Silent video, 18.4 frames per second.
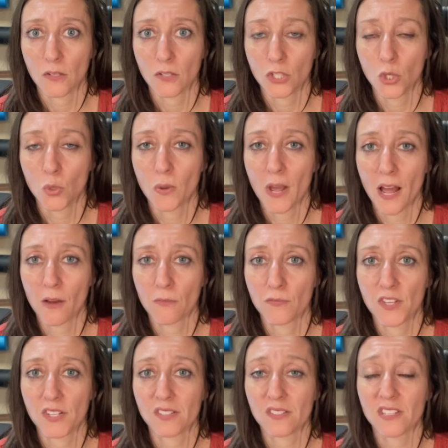You have
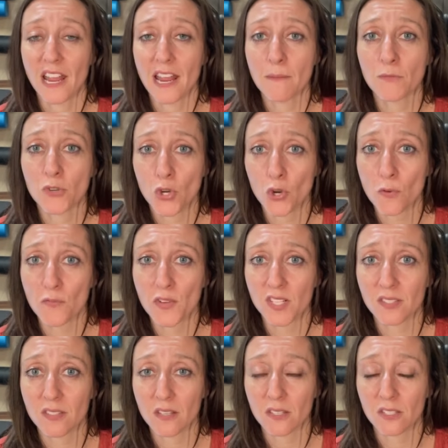the same
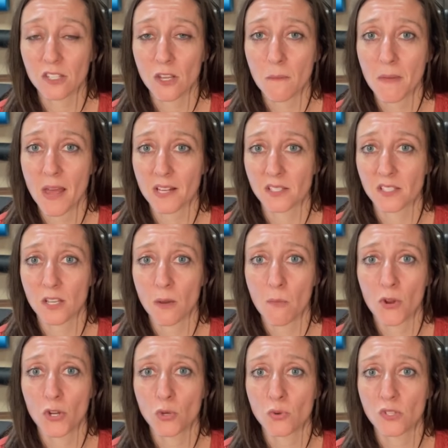nervous system as
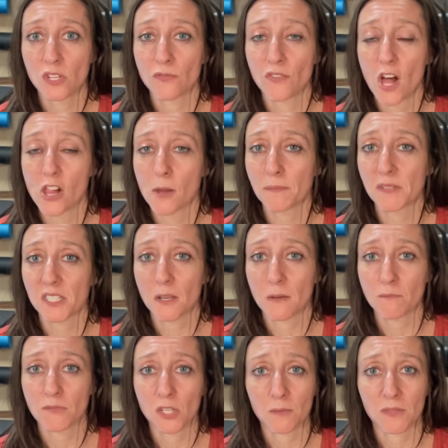someone who developed
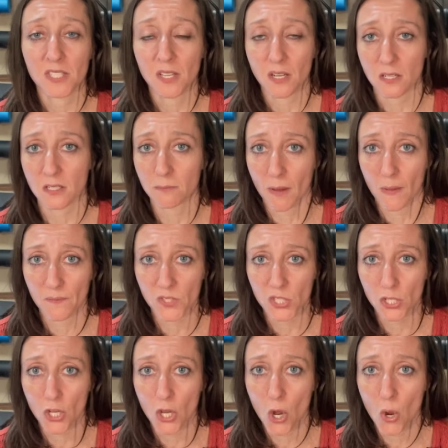symptoms 6
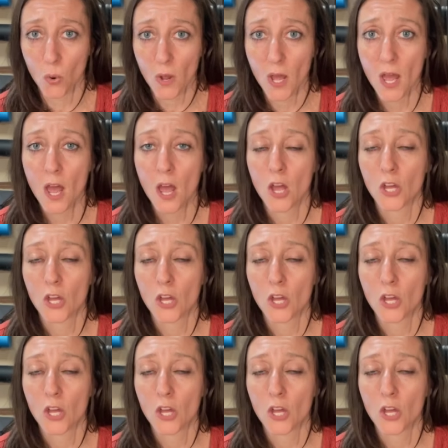months ago.